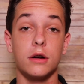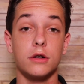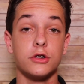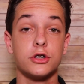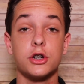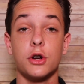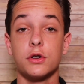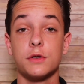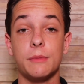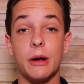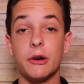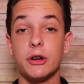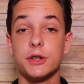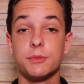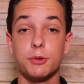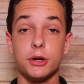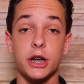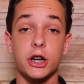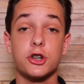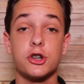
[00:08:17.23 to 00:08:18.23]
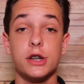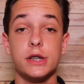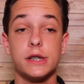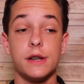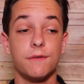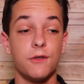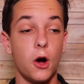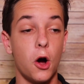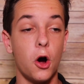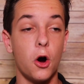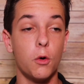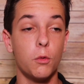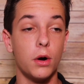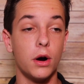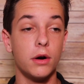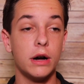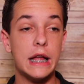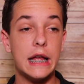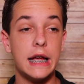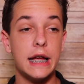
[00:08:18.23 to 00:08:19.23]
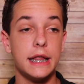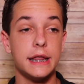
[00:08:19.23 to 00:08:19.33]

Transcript: shows Mary's predictions of, oh, well,